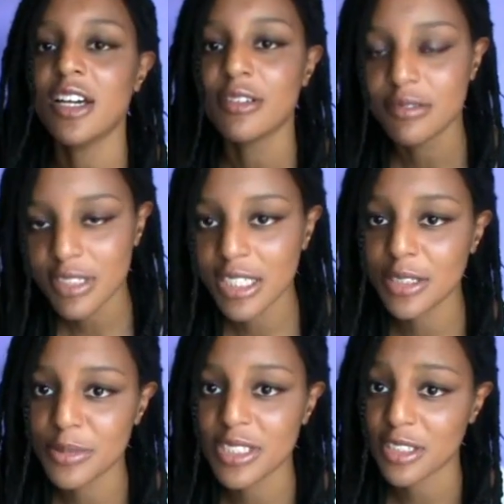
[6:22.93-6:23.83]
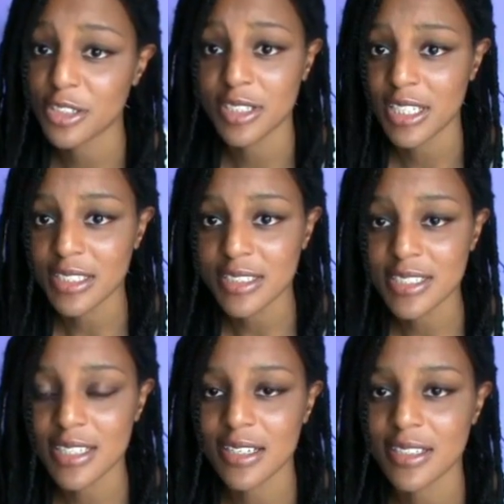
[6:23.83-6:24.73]
really was a good thing to
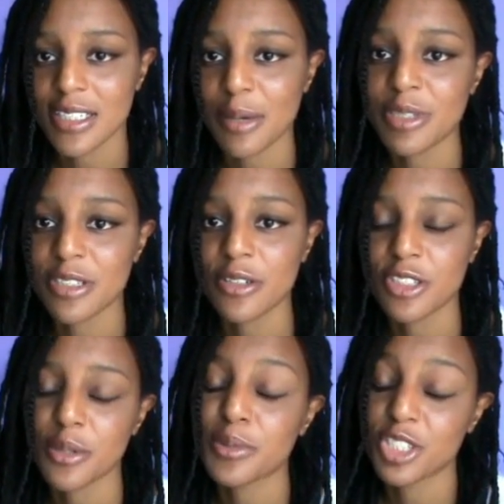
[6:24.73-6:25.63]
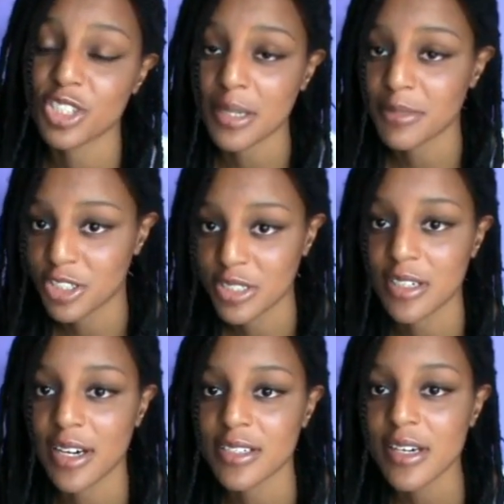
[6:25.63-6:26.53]
see in this episode. So it was a shame that she
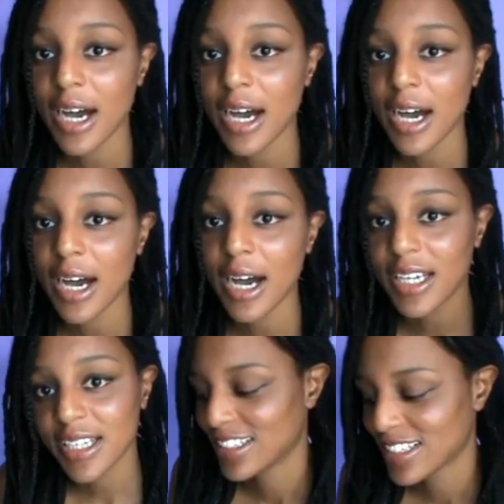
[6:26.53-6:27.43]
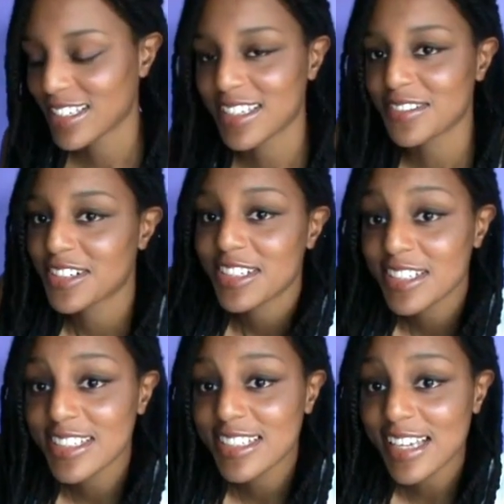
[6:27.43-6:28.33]
died. But what can you